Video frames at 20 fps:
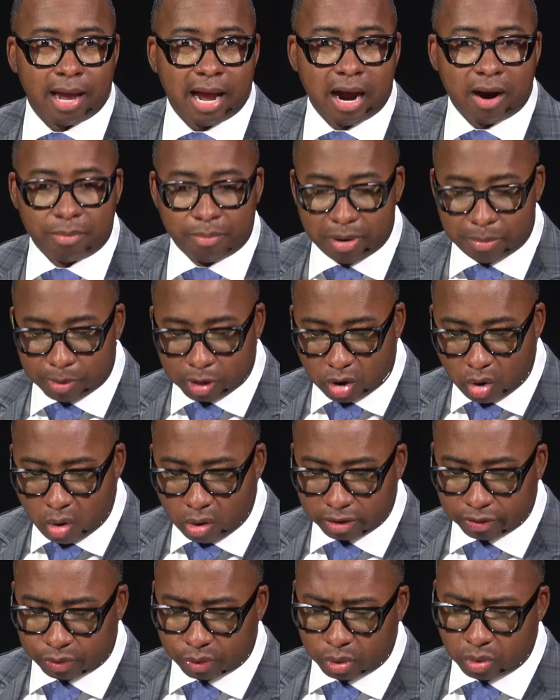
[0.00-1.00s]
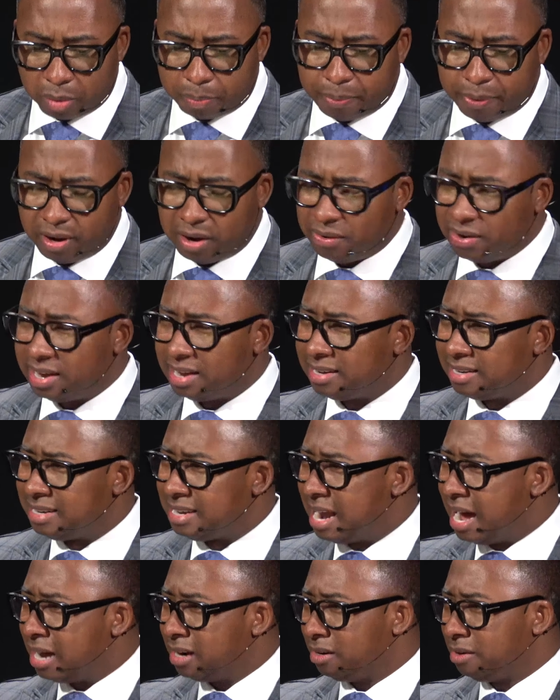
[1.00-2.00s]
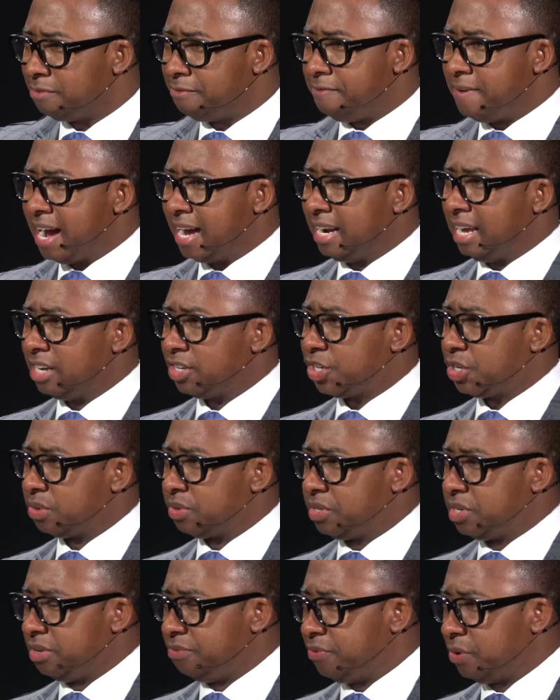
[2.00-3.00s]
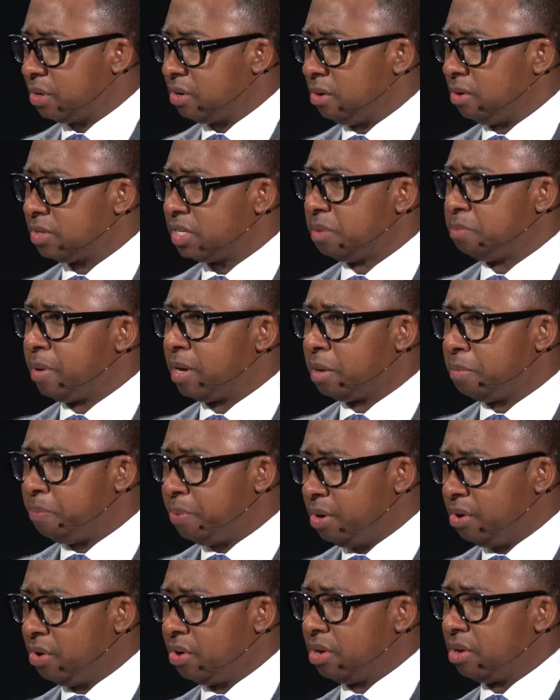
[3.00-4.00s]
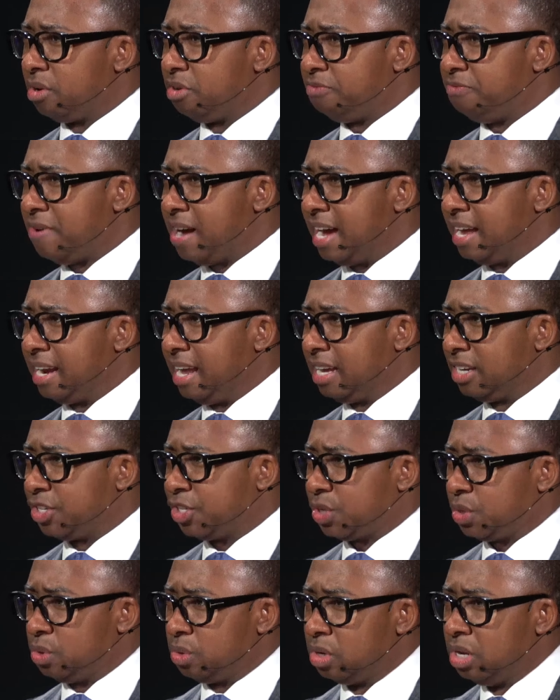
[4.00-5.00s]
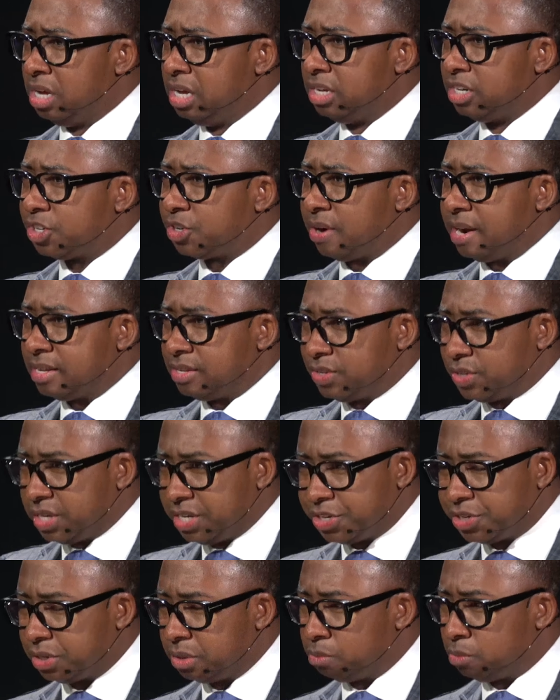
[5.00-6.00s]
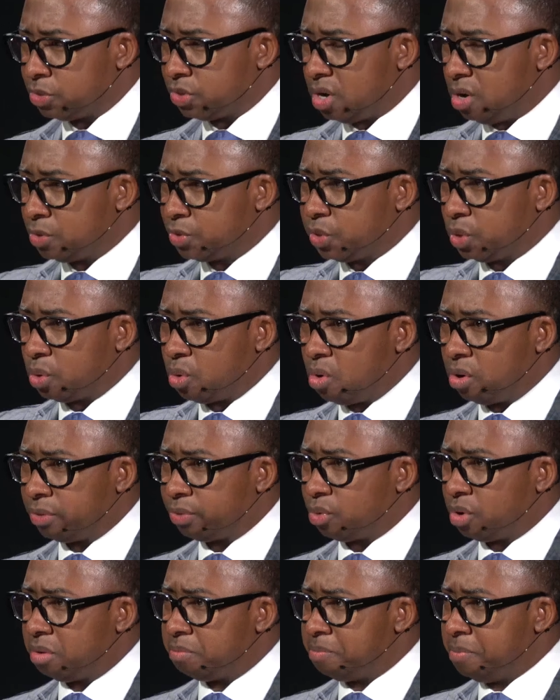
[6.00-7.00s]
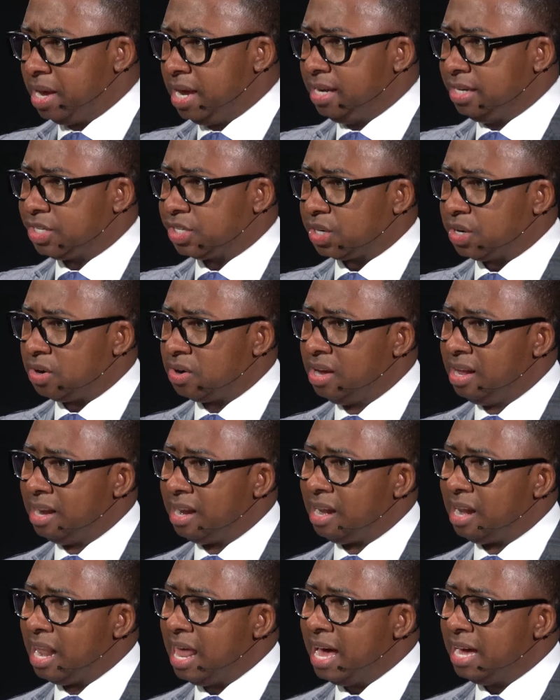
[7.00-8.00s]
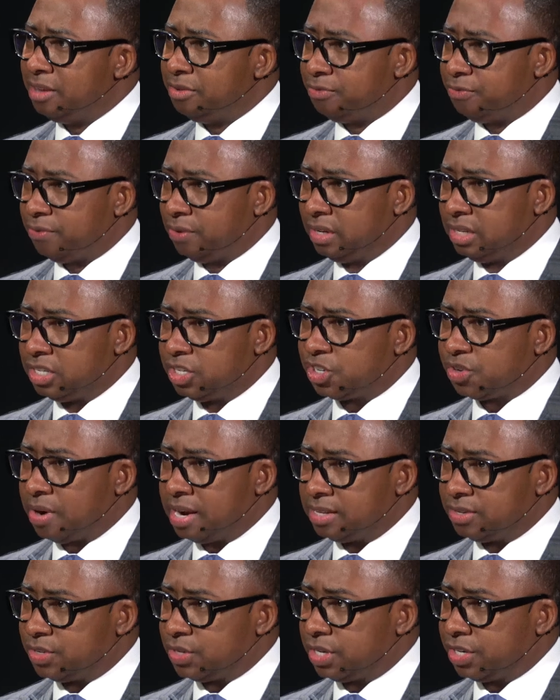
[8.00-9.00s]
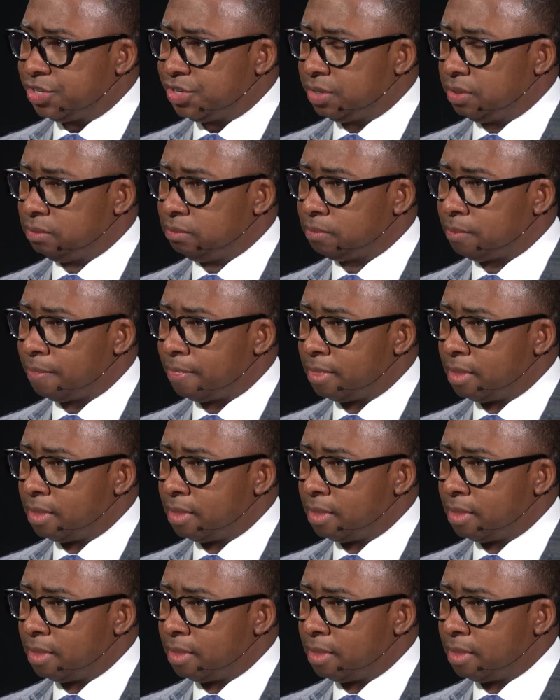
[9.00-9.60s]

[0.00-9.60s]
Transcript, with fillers: I remember going through a period not of financial difficulty, but a period of financial transition, was also going through a major life transition.